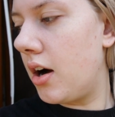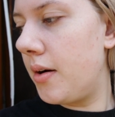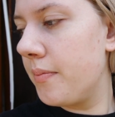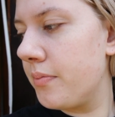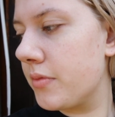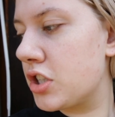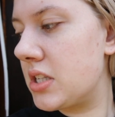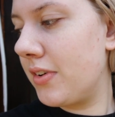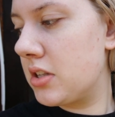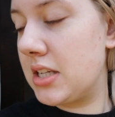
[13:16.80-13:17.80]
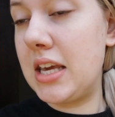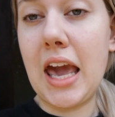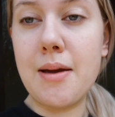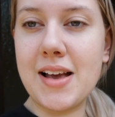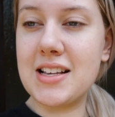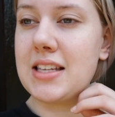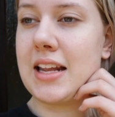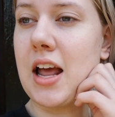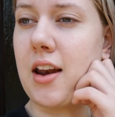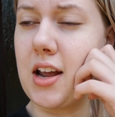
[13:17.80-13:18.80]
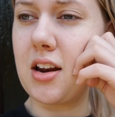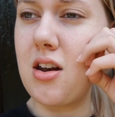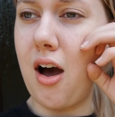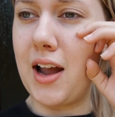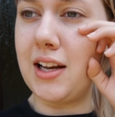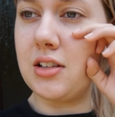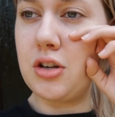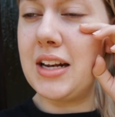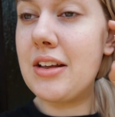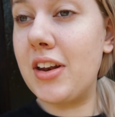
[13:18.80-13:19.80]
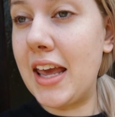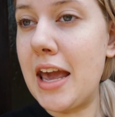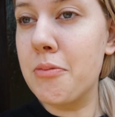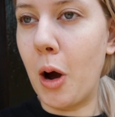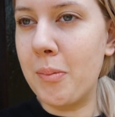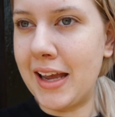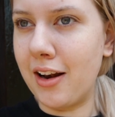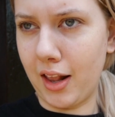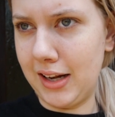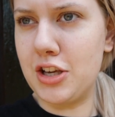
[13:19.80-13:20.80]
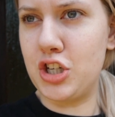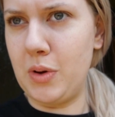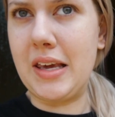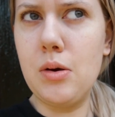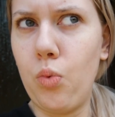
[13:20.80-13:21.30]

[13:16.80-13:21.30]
Um, just he came yesterday at like nine. You didn't even hear him come in. Like literally, we,